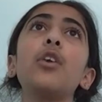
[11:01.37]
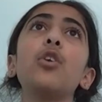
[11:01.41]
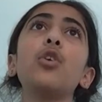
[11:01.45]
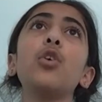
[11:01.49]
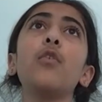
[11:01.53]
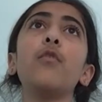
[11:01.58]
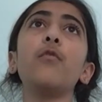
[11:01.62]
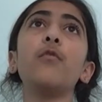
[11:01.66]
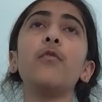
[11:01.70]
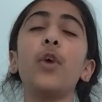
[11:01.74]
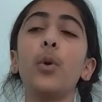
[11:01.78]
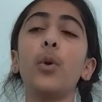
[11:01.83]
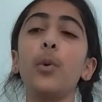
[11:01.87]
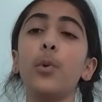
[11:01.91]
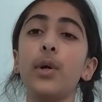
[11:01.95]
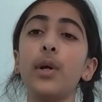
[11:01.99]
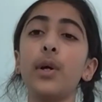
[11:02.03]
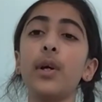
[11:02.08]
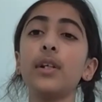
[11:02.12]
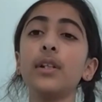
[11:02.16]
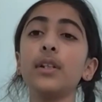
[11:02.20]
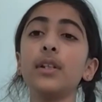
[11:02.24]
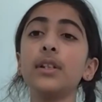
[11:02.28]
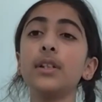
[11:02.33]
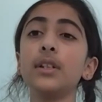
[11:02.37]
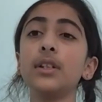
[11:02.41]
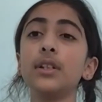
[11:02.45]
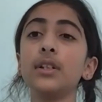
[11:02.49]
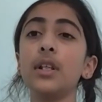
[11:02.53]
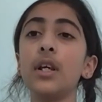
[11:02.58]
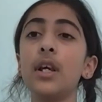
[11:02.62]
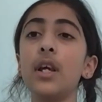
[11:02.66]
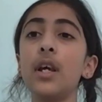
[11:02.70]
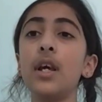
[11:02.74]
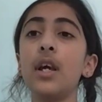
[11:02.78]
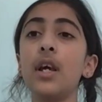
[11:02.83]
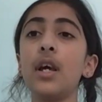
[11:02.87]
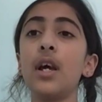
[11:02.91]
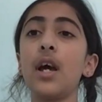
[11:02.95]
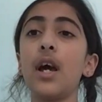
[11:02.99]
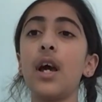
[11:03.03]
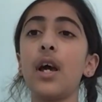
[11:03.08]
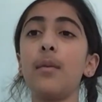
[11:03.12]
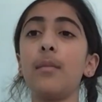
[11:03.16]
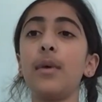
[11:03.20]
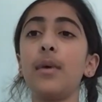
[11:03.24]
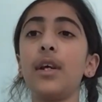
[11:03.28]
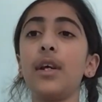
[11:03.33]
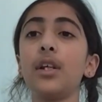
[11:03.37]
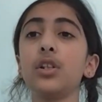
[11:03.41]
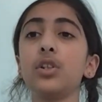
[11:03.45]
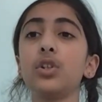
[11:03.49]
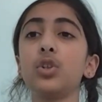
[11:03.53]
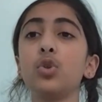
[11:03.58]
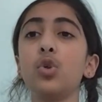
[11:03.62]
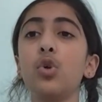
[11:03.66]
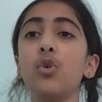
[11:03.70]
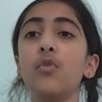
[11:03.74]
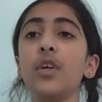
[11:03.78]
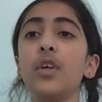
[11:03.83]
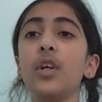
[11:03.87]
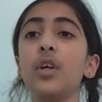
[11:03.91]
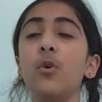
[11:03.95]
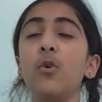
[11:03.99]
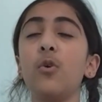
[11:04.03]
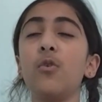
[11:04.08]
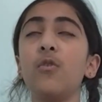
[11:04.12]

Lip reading: your focus and make sure that you're